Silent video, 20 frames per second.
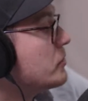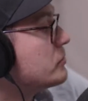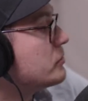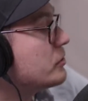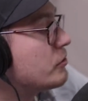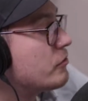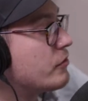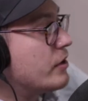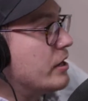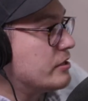
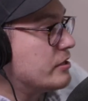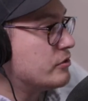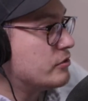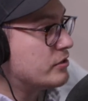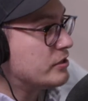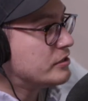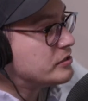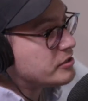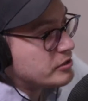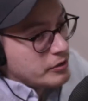look great because you
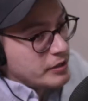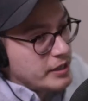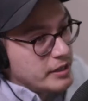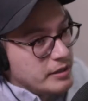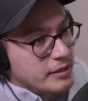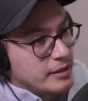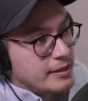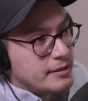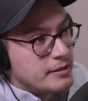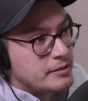can still
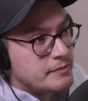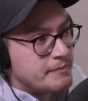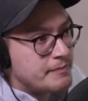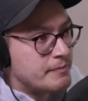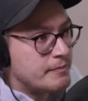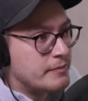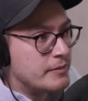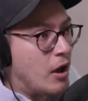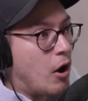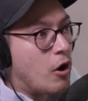get like the
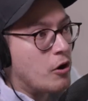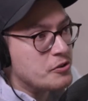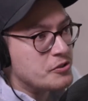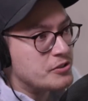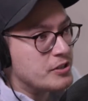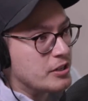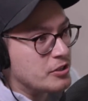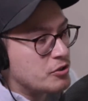R6